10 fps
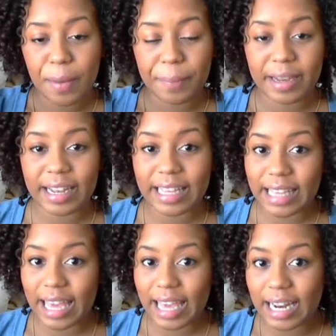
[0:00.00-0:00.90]
But
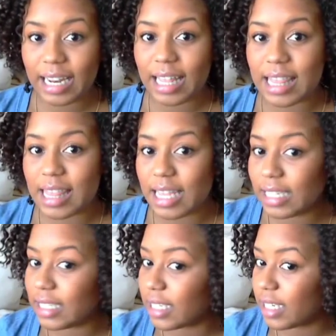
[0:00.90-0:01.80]
again,
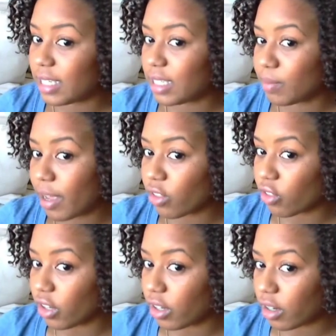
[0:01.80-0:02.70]
this is my
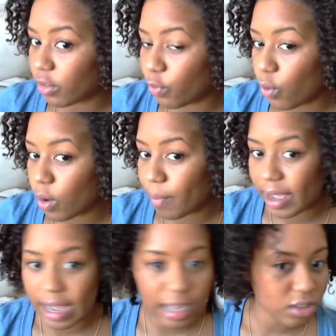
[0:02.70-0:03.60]
look for my
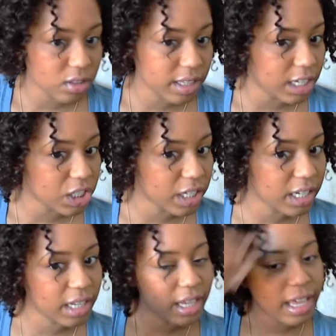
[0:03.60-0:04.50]

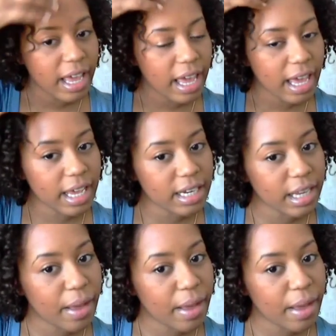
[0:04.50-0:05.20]
consultation. And